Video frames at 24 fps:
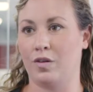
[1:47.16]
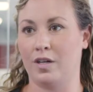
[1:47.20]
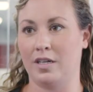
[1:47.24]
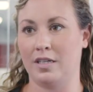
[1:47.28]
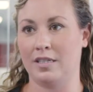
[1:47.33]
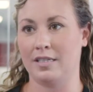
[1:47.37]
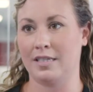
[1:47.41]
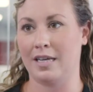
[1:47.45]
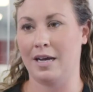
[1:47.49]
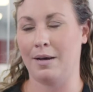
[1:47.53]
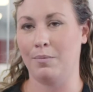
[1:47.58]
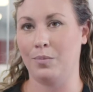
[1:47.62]

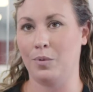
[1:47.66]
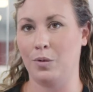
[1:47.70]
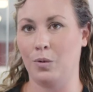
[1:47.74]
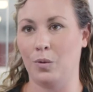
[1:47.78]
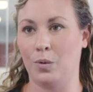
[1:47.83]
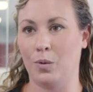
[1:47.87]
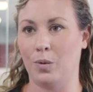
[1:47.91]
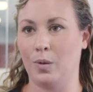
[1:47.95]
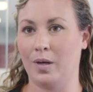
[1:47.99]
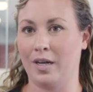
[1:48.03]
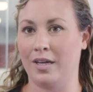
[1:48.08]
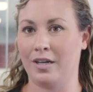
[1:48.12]

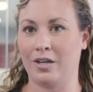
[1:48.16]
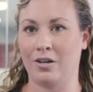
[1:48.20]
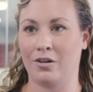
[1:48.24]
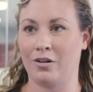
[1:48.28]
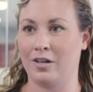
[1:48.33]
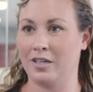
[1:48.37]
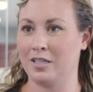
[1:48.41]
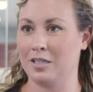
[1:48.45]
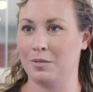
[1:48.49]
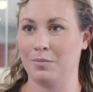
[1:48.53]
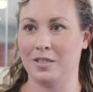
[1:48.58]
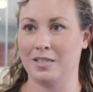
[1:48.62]
example, at
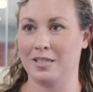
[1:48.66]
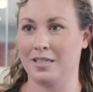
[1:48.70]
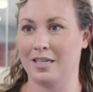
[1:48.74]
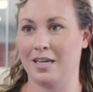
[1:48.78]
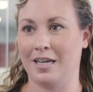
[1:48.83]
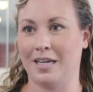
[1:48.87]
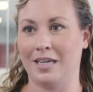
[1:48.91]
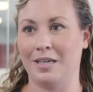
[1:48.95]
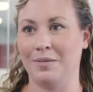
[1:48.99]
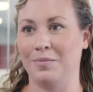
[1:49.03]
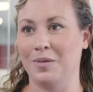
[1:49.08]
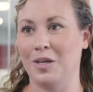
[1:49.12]
Christmas
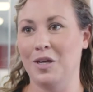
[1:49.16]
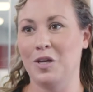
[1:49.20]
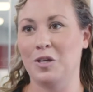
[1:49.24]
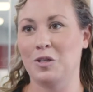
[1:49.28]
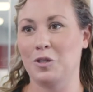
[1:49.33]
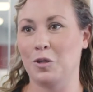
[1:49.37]
time,